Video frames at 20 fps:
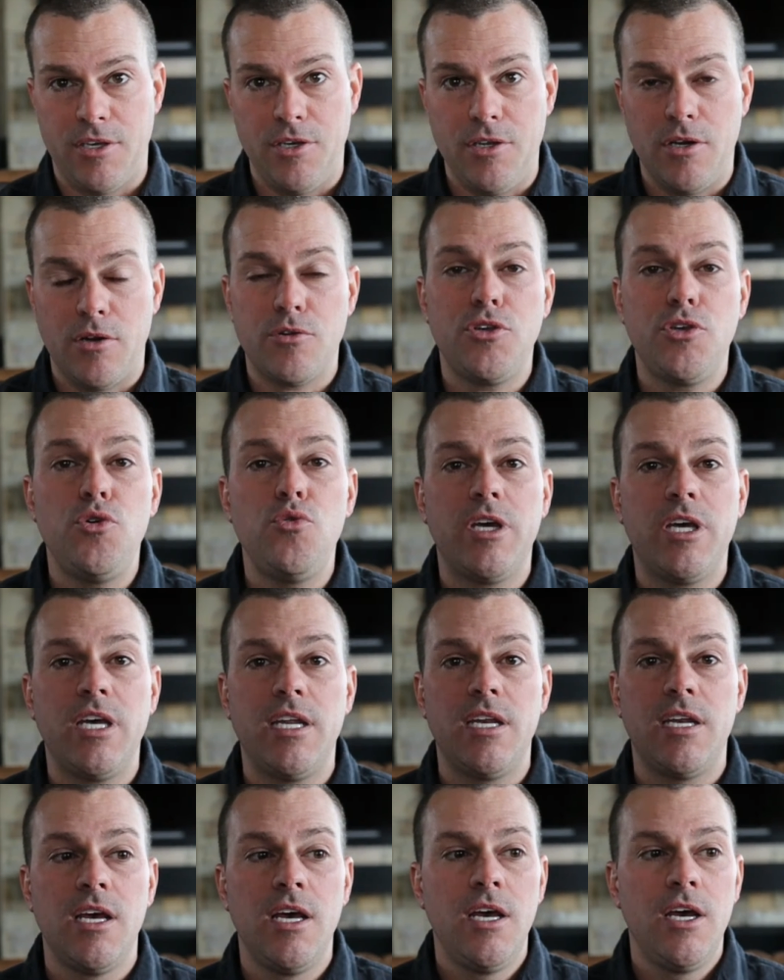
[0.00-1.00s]
You
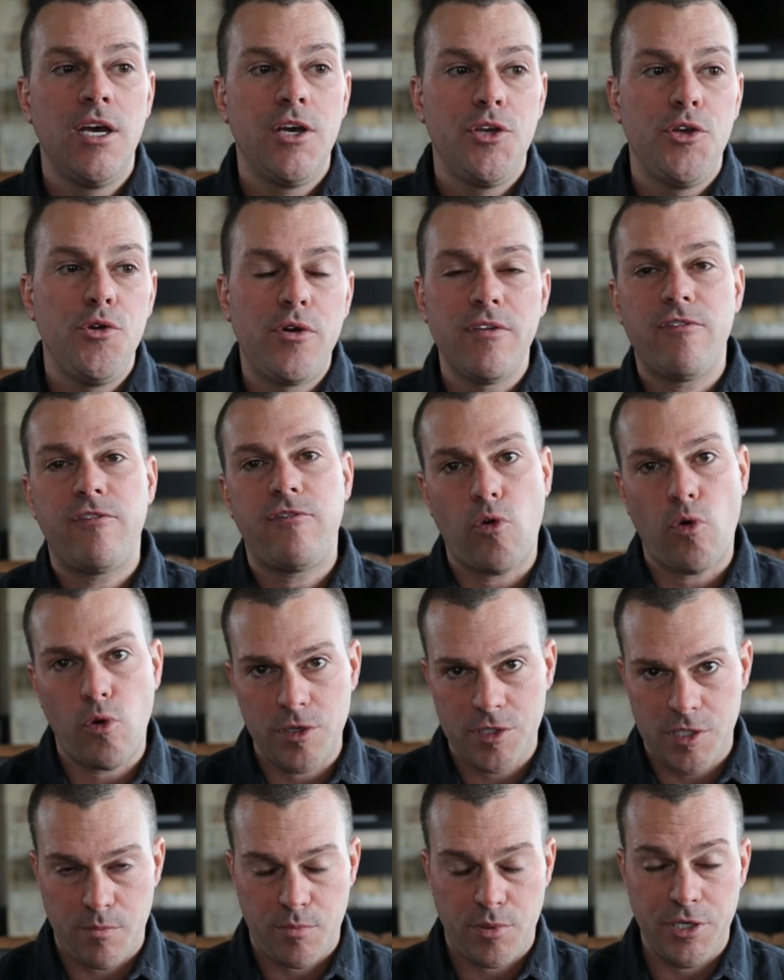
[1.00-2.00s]
can
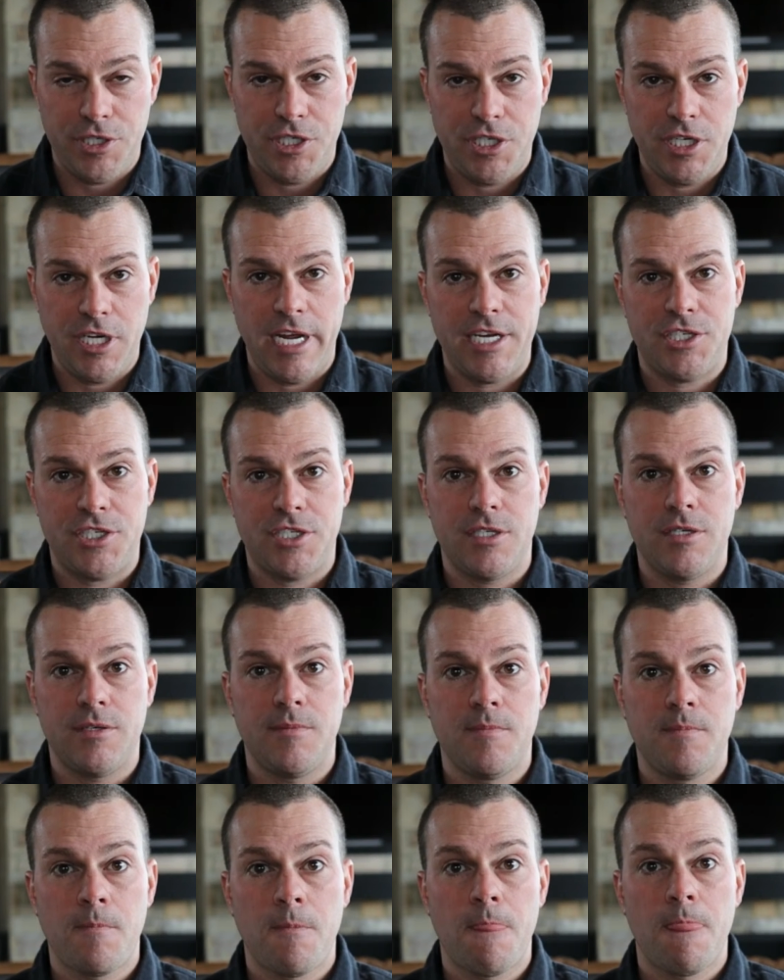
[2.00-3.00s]
force appreciation
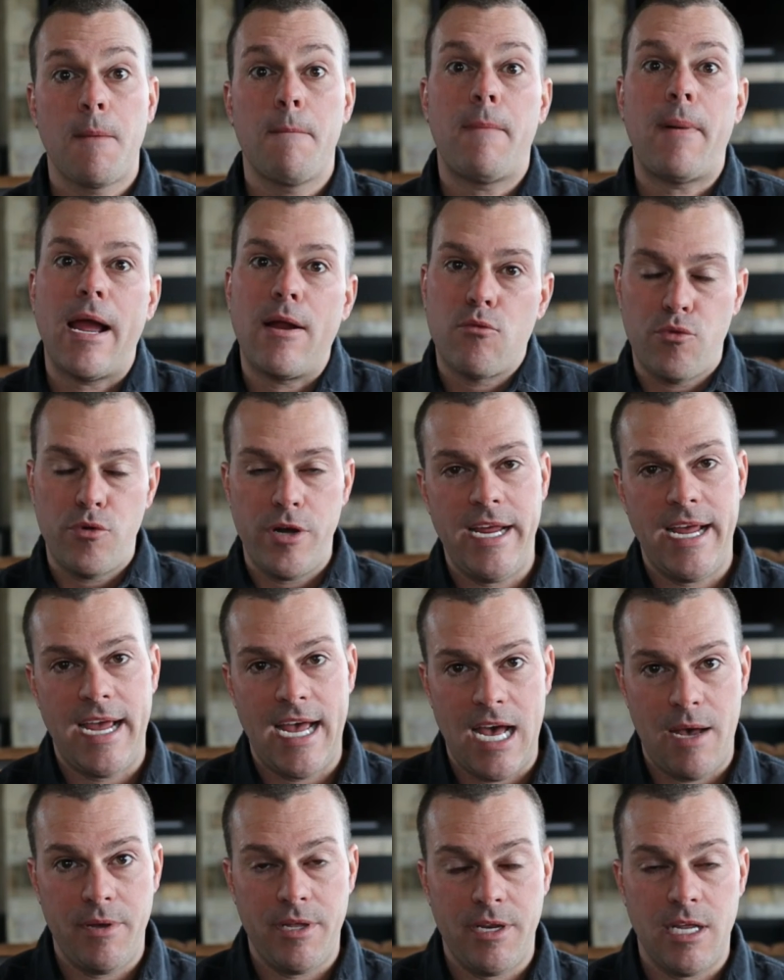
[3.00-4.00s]
by
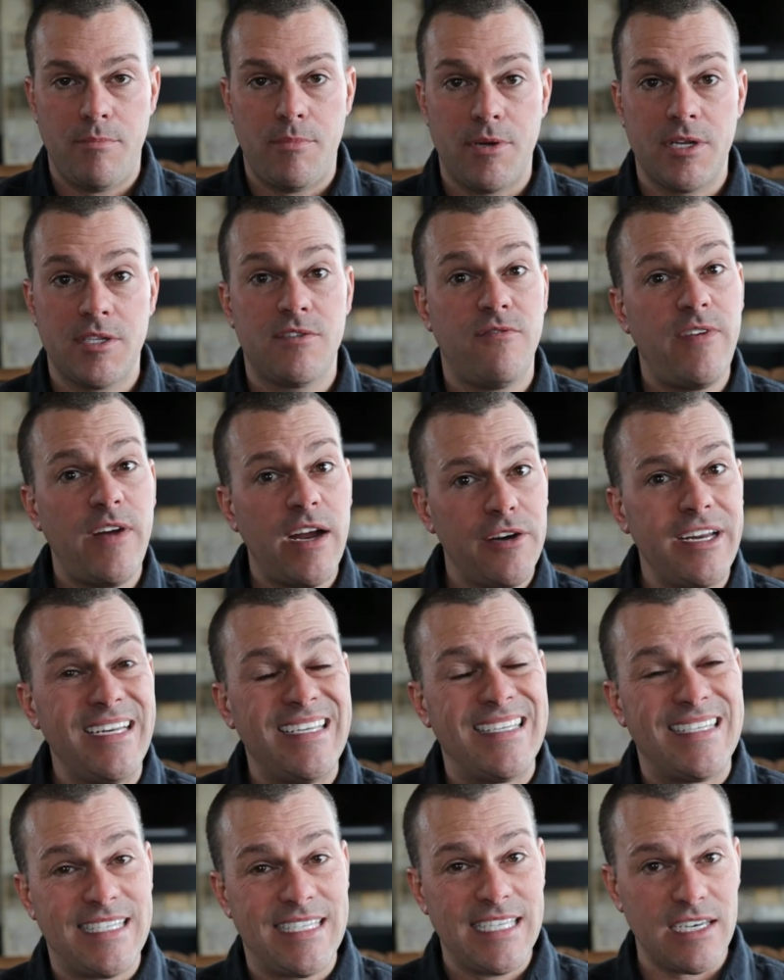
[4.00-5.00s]
rehabbing it, but it's
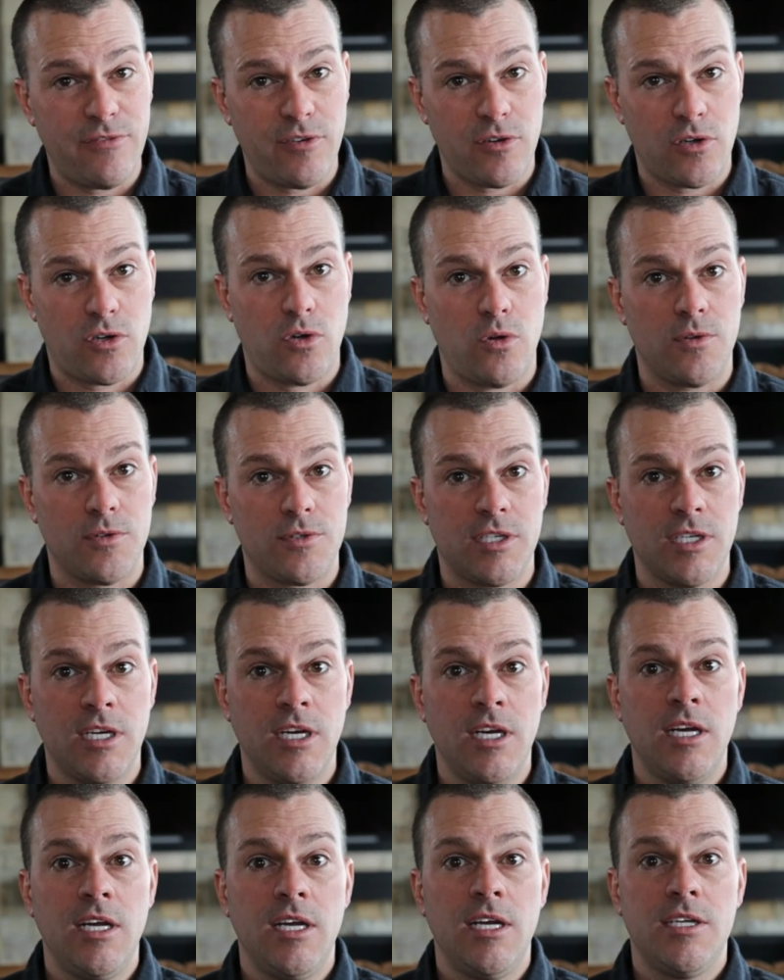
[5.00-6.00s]
very difficult
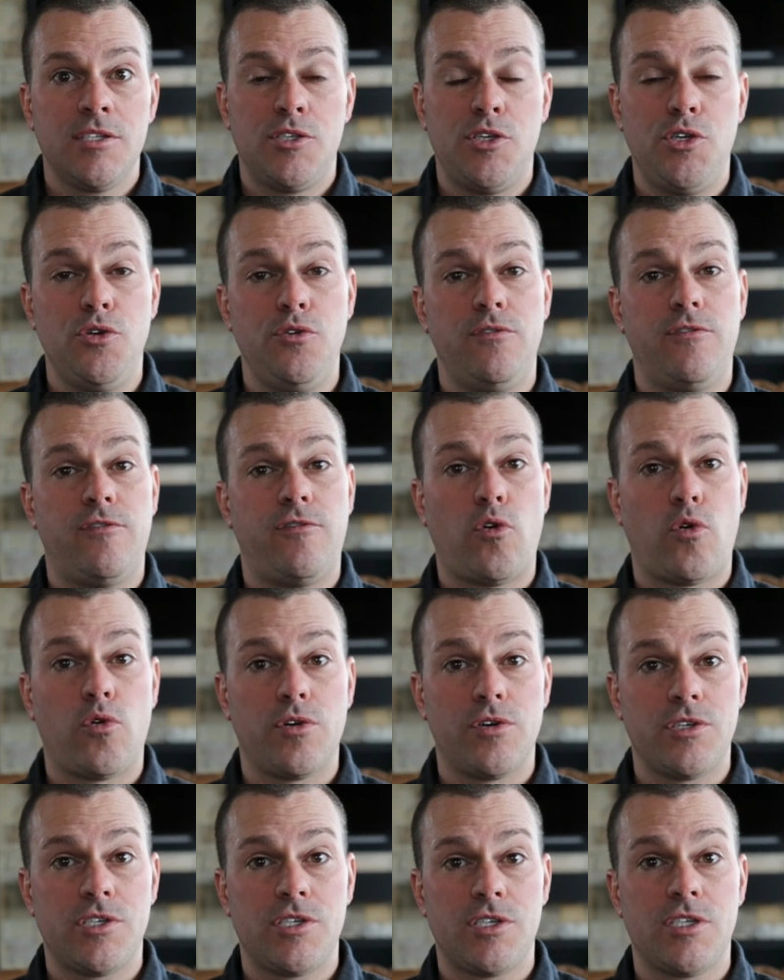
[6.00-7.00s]
to
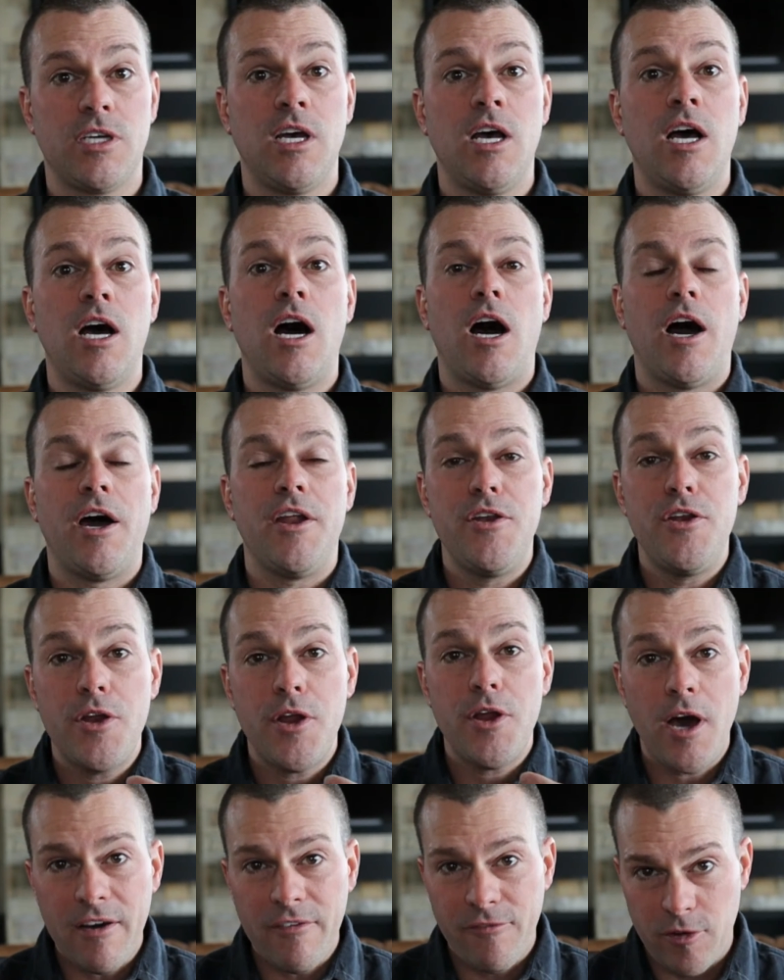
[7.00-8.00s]
force
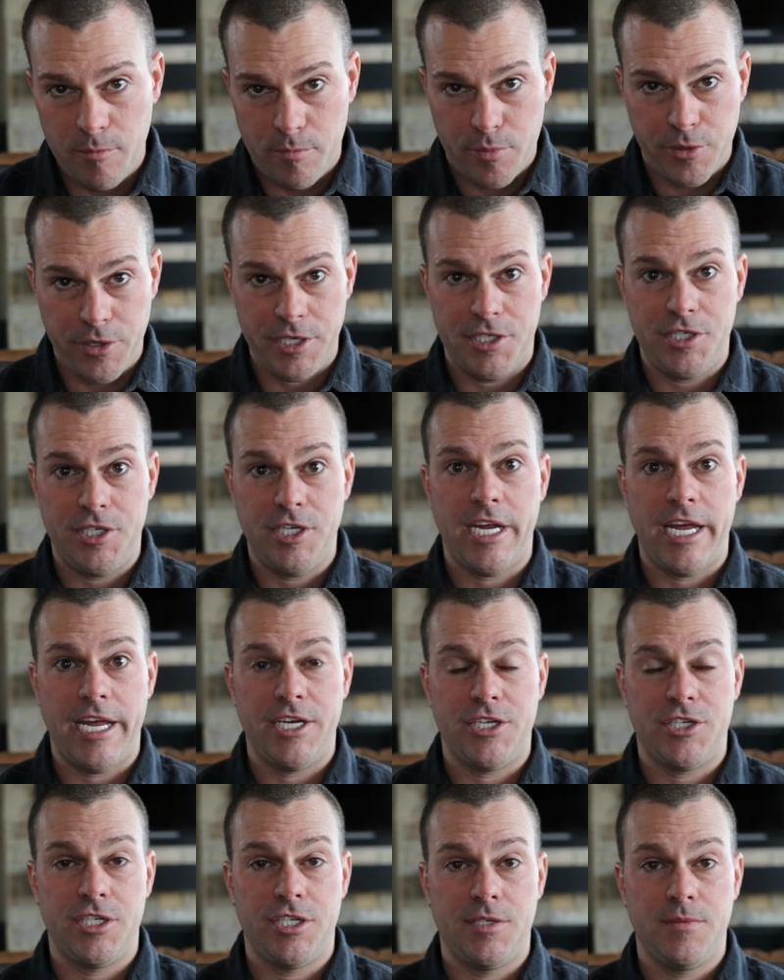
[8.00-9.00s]
enough
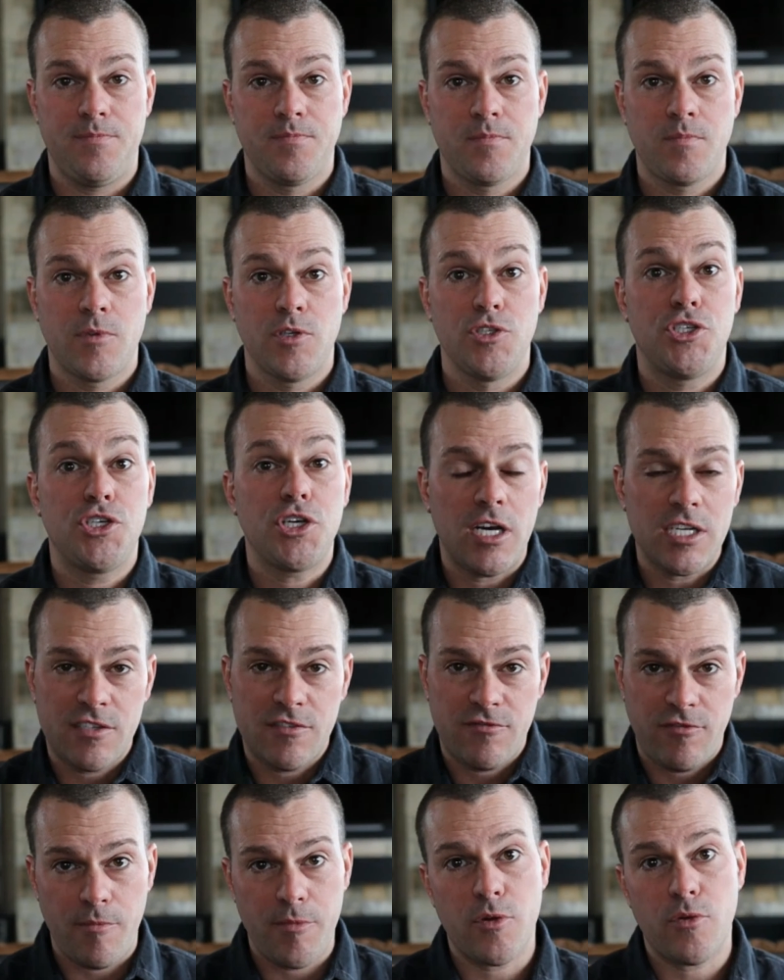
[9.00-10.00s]
appreciation
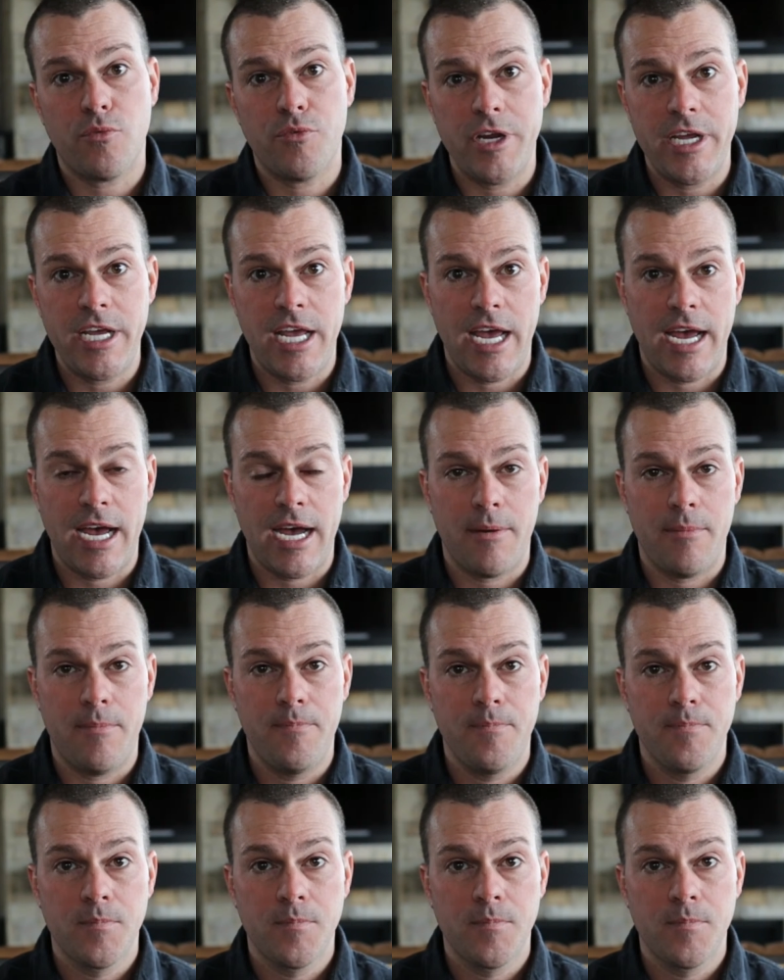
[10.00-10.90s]
just from the rehab